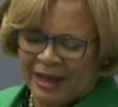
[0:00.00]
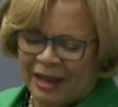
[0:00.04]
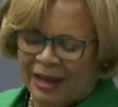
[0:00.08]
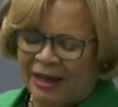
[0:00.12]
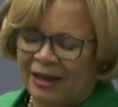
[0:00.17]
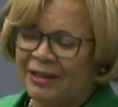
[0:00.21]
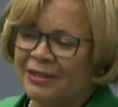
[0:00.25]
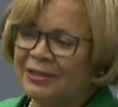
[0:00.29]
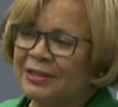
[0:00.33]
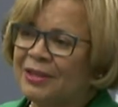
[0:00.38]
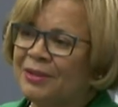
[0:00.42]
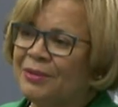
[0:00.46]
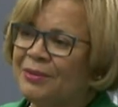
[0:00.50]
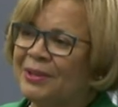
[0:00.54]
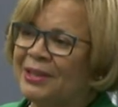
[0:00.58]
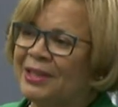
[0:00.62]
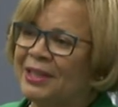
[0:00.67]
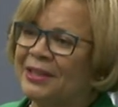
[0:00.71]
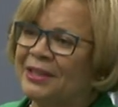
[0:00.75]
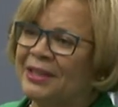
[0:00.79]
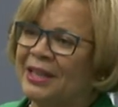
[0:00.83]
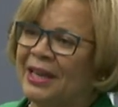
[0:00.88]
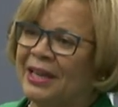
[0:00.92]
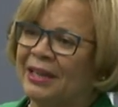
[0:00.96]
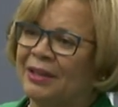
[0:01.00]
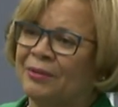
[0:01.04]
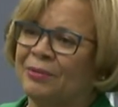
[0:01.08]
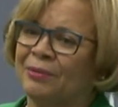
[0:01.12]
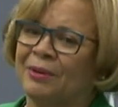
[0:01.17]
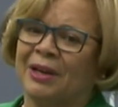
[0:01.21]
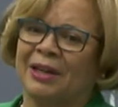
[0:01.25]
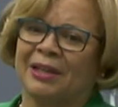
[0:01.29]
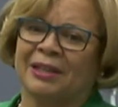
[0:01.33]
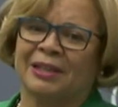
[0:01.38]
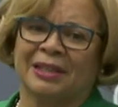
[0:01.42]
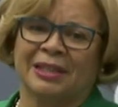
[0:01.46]
I also want to thank
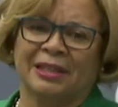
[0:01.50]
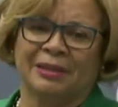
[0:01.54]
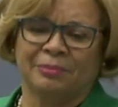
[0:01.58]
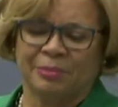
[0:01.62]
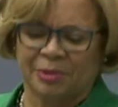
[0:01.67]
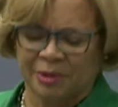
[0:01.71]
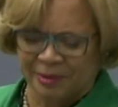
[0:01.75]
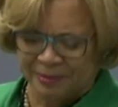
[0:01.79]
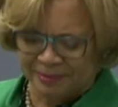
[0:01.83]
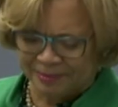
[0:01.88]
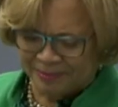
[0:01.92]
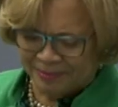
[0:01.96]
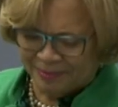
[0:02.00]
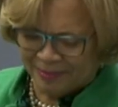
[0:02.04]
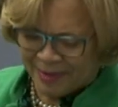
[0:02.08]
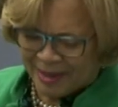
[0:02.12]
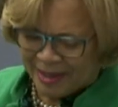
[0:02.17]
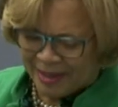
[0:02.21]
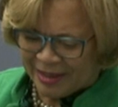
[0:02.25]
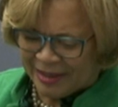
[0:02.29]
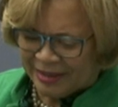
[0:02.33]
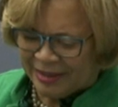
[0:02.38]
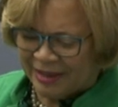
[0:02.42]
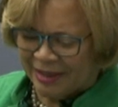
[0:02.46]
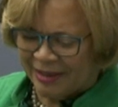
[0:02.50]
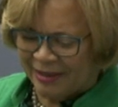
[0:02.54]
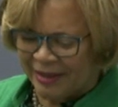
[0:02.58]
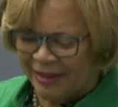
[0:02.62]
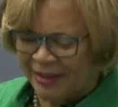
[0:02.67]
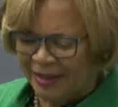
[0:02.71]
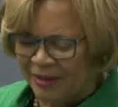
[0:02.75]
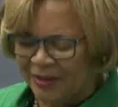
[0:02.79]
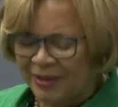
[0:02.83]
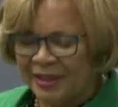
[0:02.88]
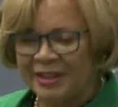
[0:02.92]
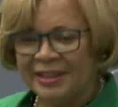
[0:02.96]
Ron Leeper. Now, I
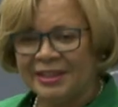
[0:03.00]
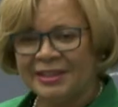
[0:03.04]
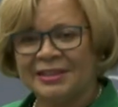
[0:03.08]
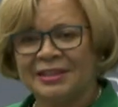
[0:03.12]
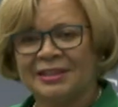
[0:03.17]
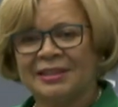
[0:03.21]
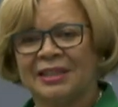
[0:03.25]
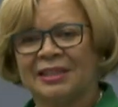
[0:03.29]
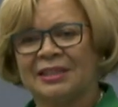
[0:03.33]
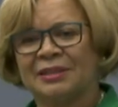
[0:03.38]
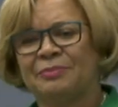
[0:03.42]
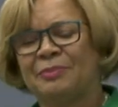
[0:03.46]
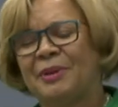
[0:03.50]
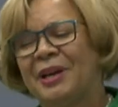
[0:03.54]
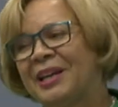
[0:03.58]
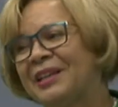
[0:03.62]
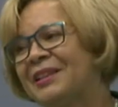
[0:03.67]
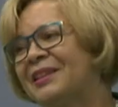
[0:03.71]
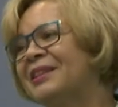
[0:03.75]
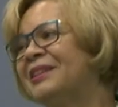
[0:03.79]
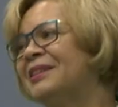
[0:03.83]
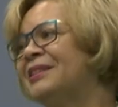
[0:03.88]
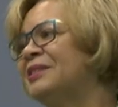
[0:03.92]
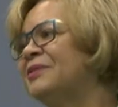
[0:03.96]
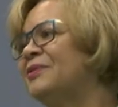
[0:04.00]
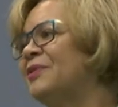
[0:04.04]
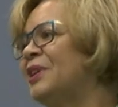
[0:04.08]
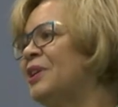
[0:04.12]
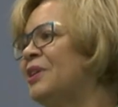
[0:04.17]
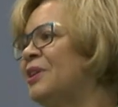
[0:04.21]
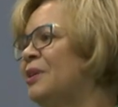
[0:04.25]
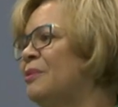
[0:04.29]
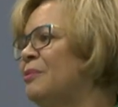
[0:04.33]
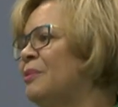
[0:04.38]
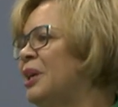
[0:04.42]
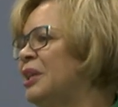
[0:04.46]
know he doesn't expect this
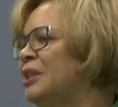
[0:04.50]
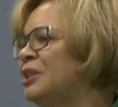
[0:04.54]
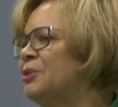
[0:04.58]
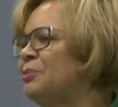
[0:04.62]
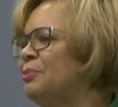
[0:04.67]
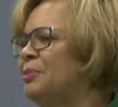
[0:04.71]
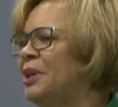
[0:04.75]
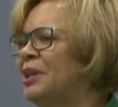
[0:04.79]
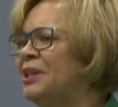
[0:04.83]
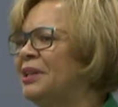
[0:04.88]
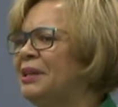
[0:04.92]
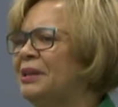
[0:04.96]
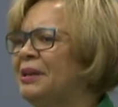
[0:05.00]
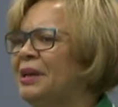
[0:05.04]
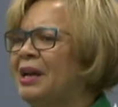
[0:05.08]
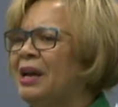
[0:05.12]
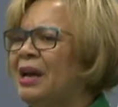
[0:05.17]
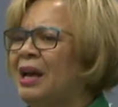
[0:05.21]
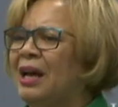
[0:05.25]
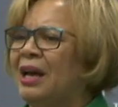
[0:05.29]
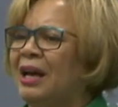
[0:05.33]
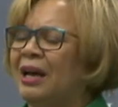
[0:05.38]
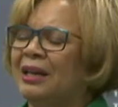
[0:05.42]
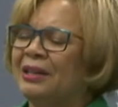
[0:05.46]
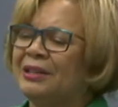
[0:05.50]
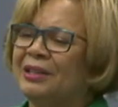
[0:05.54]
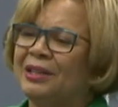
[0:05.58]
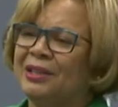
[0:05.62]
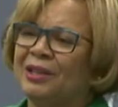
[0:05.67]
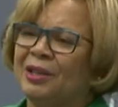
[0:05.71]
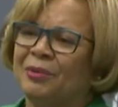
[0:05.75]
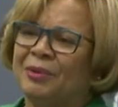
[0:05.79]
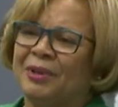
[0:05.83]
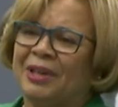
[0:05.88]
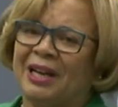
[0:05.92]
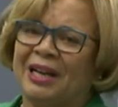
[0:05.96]
very much, but you
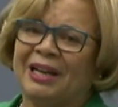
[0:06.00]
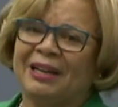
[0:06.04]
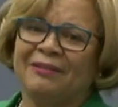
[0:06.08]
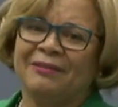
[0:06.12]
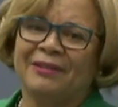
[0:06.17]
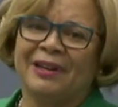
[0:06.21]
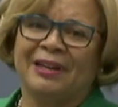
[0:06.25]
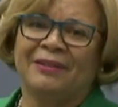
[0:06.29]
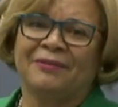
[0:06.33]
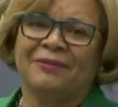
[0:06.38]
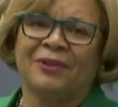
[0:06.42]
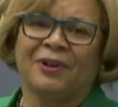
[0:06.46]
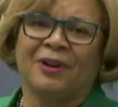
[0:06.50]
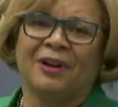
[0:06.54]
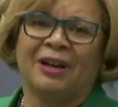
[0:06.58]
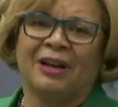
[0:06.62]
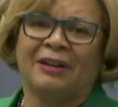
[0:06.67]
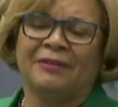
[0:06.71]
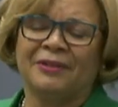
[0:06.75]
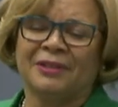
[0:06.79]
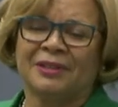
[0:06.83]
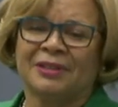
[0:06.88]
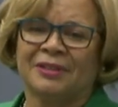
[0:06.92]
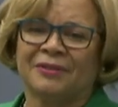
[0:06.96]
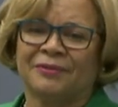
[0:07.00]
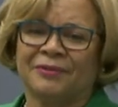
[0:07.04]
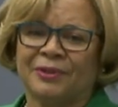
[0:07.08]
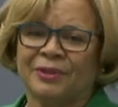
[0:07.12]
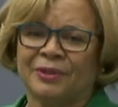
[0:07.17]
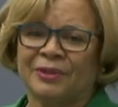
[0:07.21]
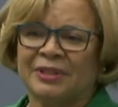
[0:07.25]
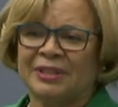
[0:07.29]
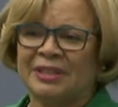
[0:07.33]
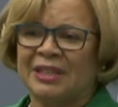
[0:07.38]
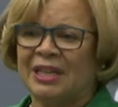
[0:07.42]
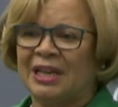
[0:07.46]
know, when I ran for office the
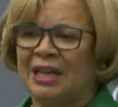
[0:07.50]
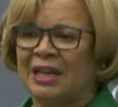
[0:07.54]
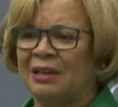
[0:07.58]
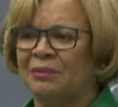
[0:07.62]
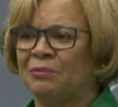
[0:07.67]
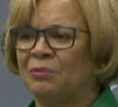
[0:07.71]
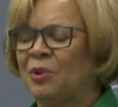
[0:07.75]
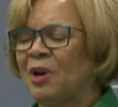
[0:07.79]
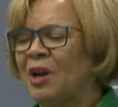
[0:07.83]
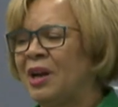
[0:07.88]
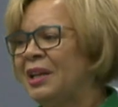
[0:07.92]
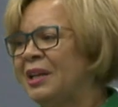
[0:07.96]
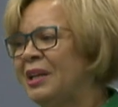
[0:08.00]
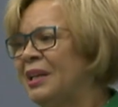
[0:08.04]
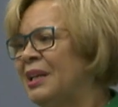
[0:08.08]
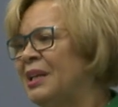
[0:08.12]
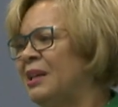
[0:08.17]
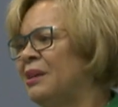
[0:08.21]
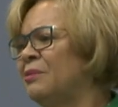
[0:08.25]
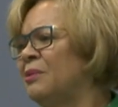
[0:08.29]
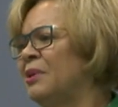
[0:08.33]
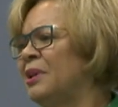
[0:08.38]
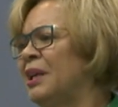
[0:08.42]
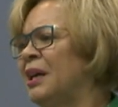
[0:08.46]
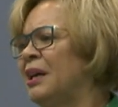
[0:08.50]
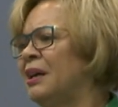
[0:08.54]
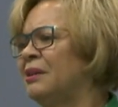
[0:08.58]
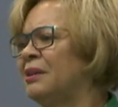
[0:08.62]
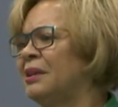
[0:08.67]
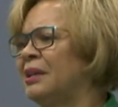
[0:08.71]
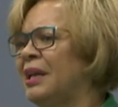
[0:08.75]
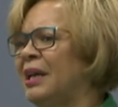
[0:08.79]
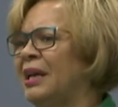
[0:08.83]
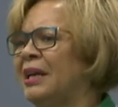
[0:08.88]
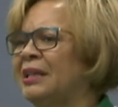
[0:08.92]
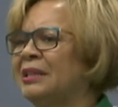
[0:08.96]
first time, Ron and I went out
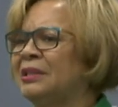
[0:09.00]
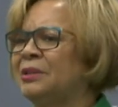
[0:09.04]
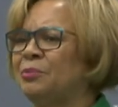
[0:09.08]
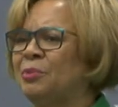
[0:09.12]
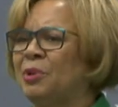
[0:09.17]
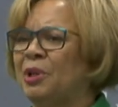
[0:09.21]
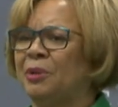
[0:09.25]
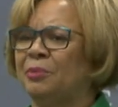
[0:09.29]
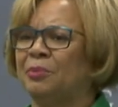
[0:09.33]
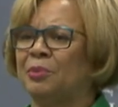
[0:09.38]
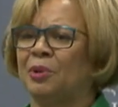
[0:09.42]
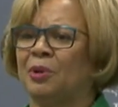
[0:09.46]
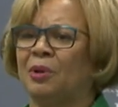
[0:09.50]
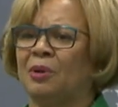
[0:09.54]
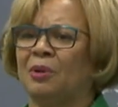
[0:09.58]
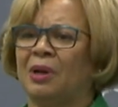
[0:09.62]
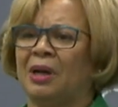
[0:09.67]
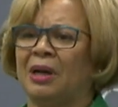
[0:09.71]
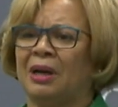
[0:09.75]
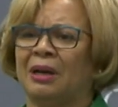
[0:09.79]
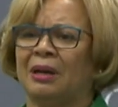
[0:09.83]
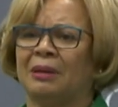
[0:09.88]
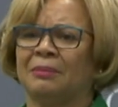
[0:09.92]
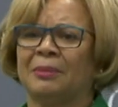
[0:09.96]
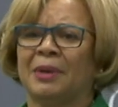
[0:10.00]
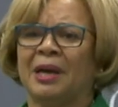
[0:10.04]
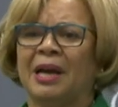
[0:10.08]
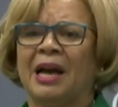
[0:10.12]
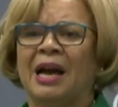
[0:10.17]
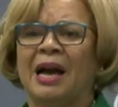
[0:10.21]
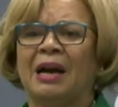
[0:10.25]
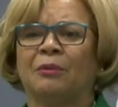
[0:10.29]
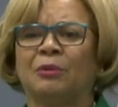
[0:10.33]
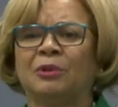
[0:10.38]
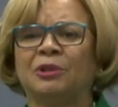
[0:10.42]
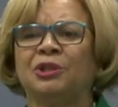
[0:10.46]
and asked people um,
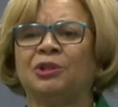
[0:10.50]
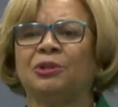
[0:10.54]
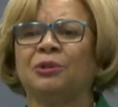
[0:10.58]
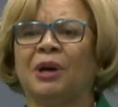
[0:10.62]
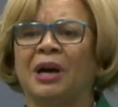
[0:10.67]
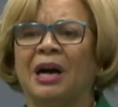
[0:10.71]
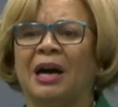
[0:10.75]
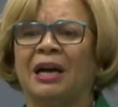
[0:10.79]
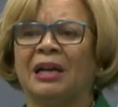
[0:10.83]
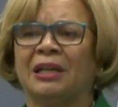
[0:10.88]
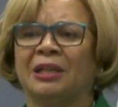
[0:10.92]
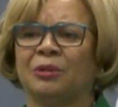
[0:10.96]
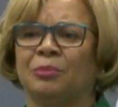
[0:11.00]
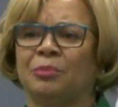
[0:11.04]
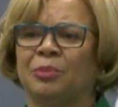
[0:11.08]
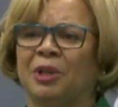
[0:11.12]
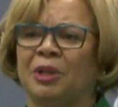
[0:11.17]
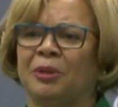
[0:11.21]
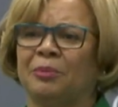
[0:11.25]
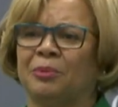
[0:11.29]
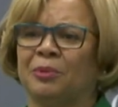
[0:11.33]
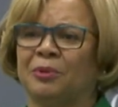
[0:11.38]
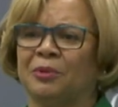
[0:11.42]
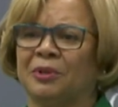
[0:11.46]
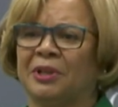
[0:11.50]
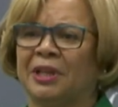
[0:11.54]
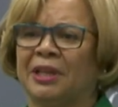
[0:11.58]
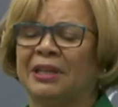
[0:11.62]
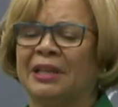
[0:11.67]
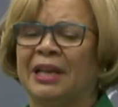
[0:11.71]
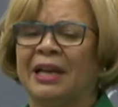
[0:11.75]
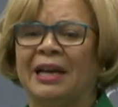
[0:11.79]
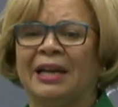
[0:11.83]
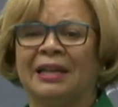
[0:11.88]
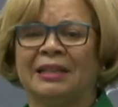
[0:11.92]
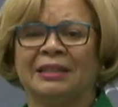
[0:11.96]
would you hire people that
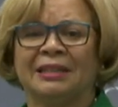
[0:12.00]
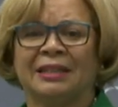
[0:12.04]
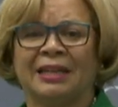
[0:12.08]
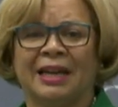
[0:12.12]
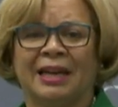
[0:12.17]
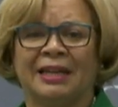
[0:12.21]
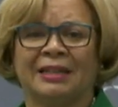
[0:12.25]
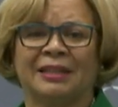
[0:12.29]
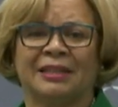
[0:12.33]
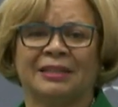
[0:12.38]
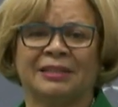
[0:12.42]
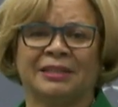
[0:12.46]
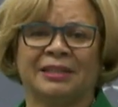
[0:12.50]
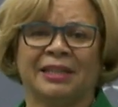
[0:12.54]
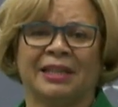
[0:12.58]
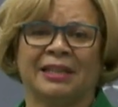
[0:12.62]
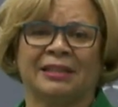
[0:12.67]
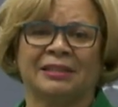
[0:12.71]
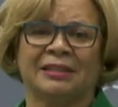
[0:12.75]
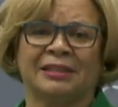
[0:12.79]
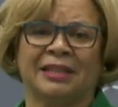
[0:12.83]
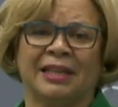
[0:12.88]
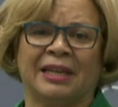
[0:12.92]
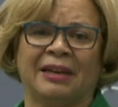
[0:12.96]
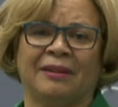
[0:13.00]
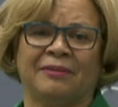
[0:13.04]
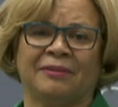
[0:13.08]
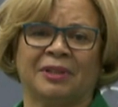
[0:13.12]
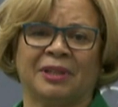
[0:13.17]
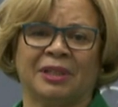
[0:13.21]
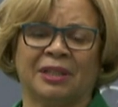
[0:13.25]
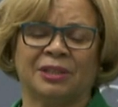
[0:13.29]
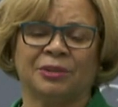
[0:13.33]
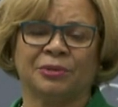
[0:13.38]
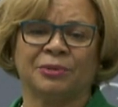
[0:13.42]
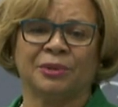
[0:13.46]
hadn't gotten a chance to have an
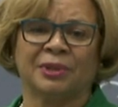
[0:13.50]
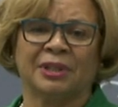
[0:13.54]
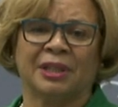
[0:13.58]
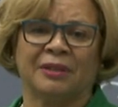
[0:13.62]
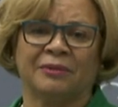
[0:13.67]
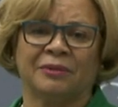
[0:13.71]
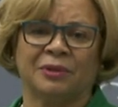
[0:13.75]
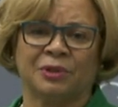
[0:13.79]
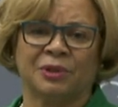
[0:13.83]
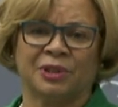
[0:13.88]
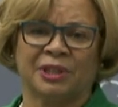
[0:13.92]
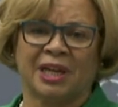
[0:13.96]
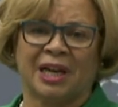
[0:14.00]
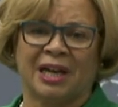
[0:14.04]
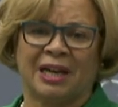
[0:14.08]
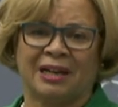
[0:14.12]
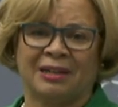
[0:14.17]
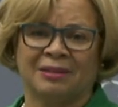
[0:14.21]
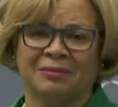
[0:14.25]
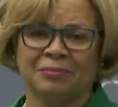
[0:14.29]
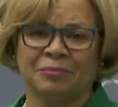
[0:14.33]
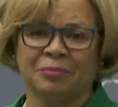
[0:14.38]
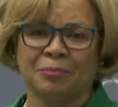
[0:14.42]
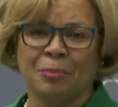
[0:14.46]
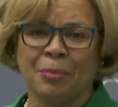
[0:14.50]
entry-level job?